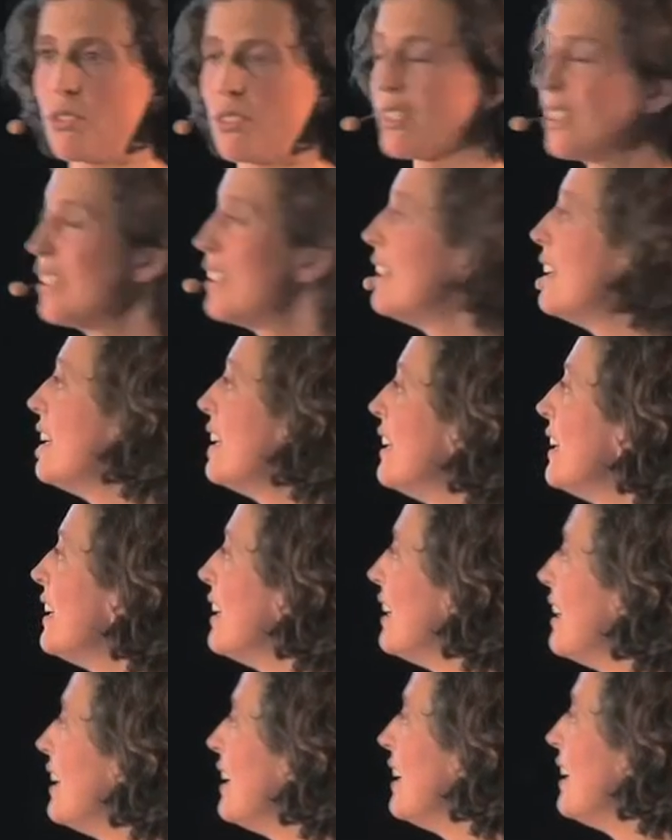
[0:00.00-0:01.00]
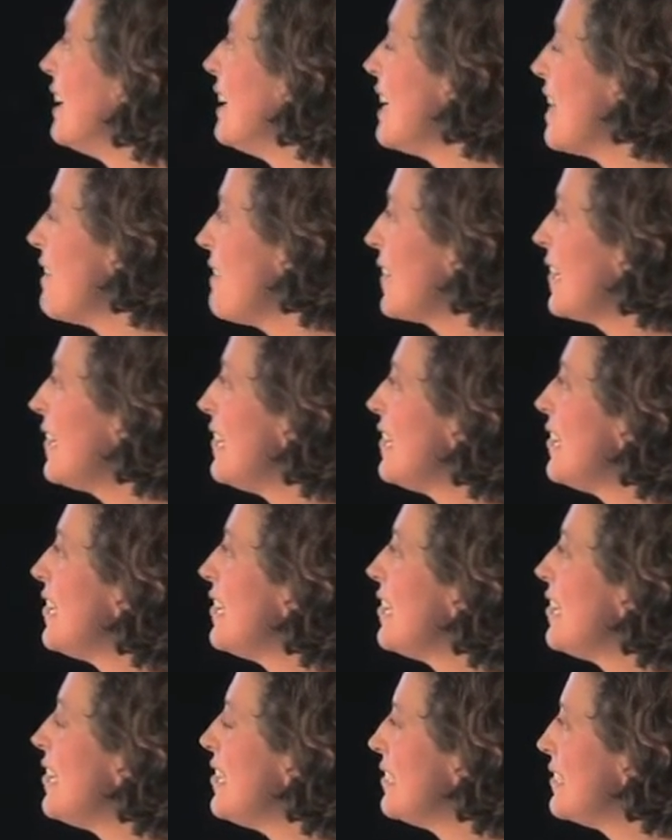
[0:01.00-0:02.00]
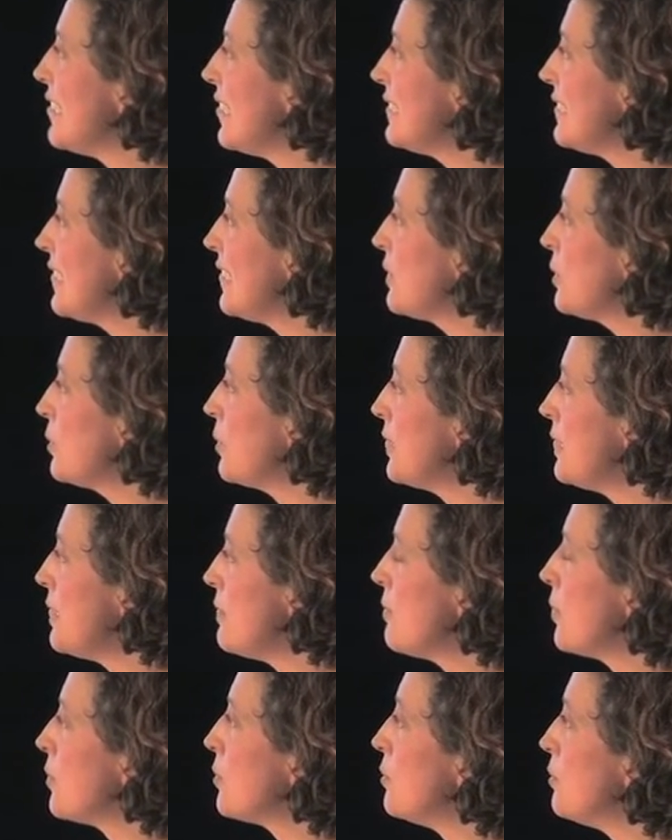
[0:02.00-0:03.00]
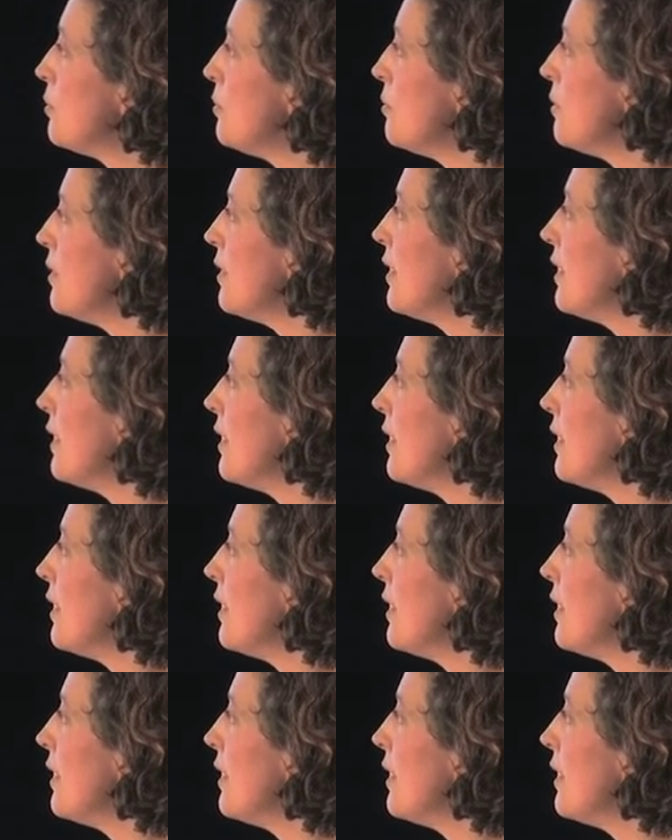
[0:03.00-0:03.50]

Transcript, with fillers: and it was Christmas, and they really put so much of their hearts into it,